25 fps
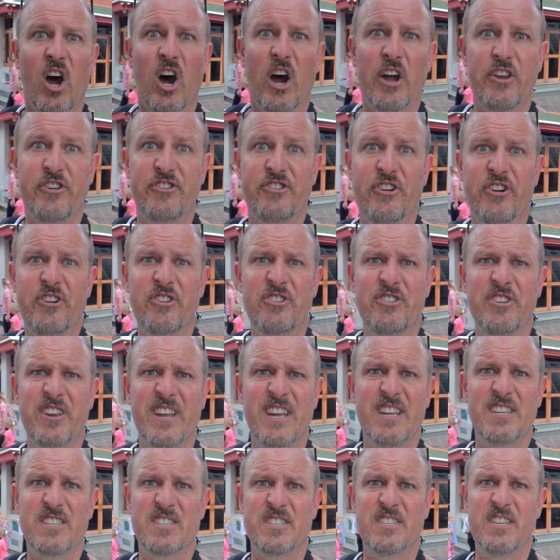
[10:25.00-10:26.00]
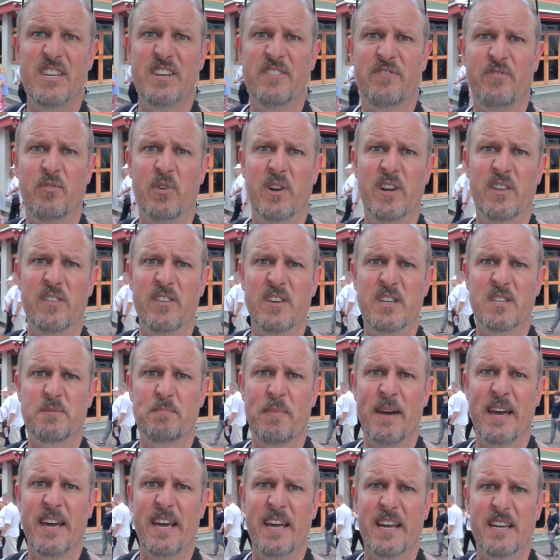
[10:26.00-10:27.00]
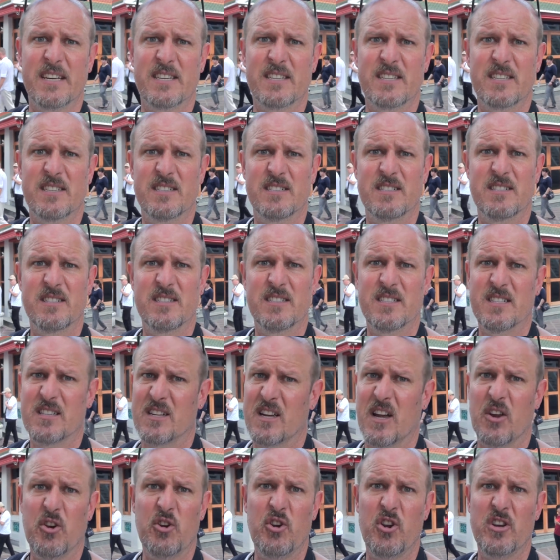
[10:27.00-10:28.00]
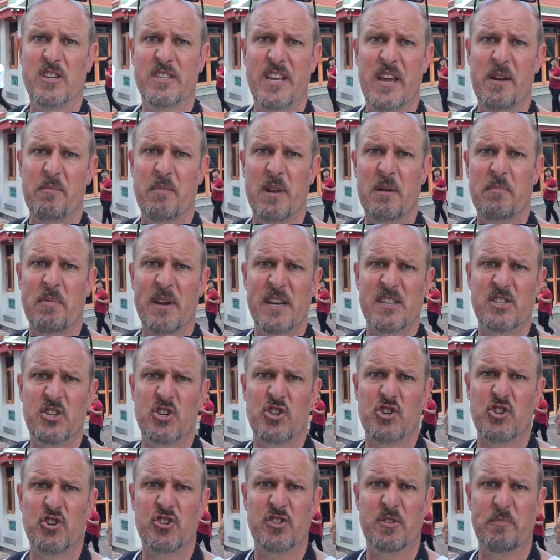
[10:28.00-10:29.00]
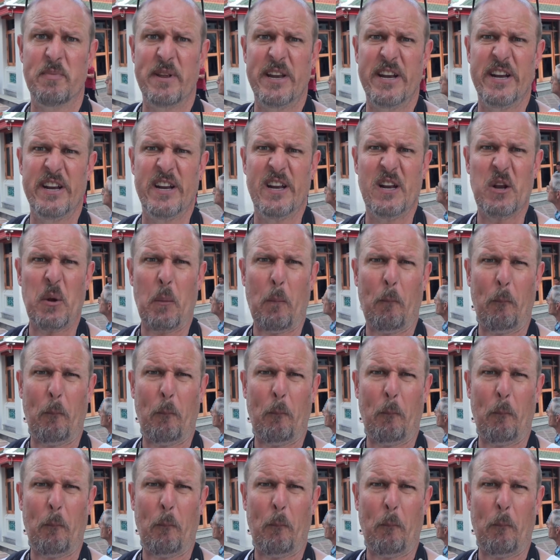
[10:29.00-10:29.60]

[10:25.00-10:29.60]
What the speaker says: I don't dare sniff one of these bags. Who knows how many pairs of shoes have been in it.